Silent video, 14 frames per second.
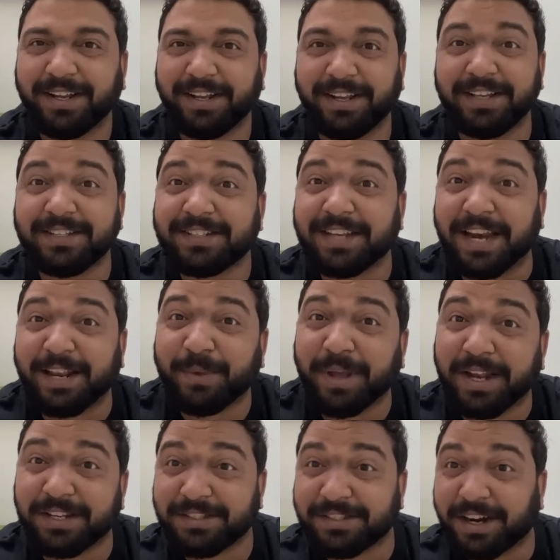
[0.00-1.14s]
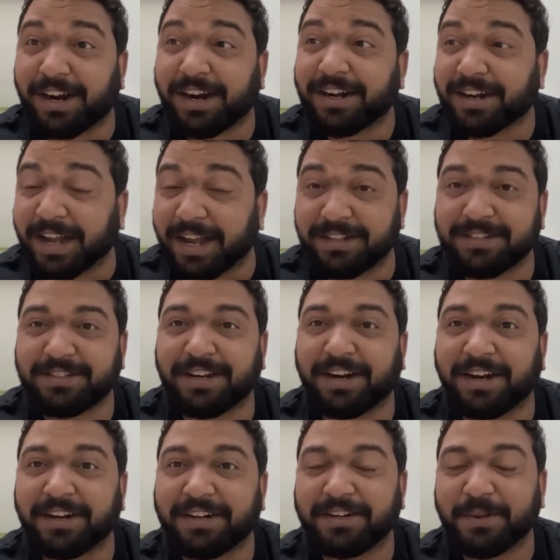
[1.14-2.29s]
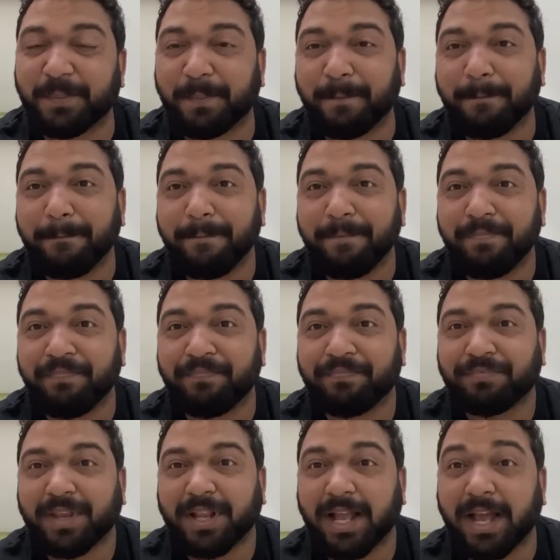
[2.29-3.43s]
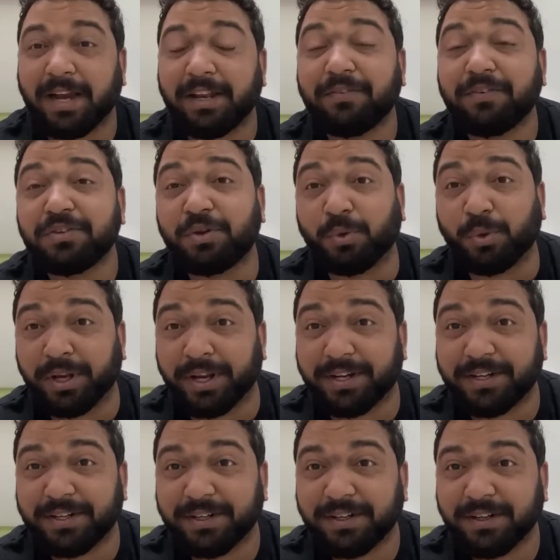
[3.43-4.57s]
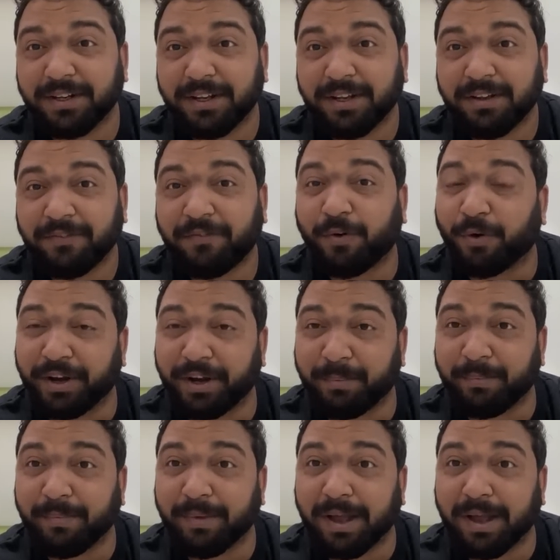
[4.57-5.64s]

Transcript: He's telling me I'll start, I'll start and he was doing it for him.